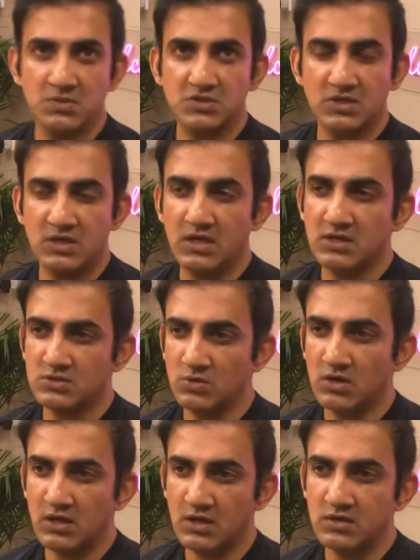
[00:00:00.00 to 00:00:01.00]
which India has
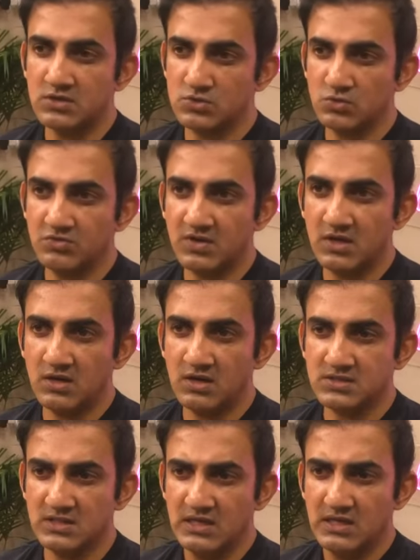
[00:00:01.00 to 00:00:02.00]
not taken it so far in the
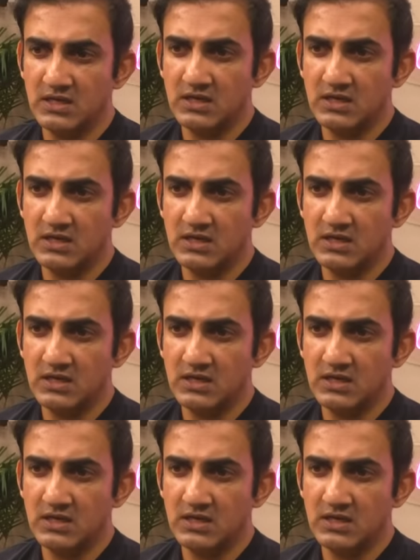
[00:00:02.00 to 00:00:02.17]
last